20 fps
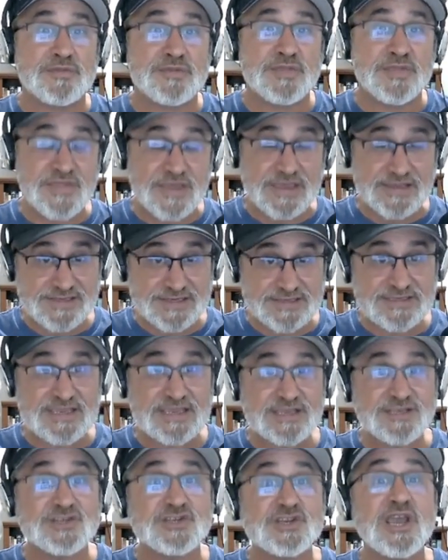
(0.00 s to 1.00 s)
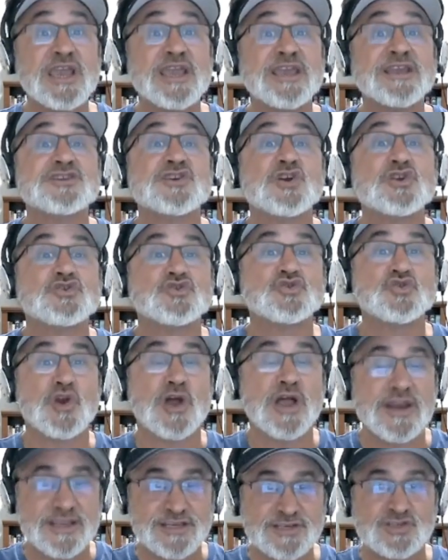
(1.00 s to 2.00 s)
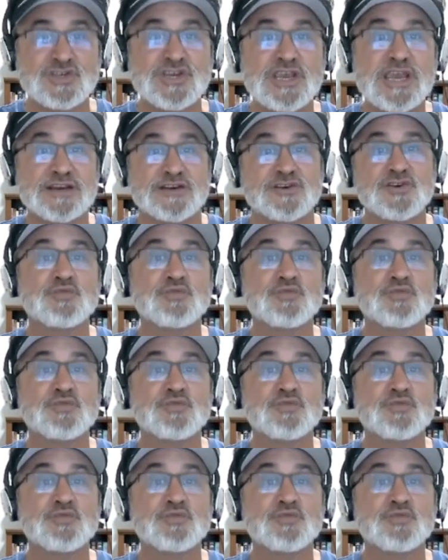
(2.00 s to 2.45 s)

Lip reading: The things that didn't change, trying to inject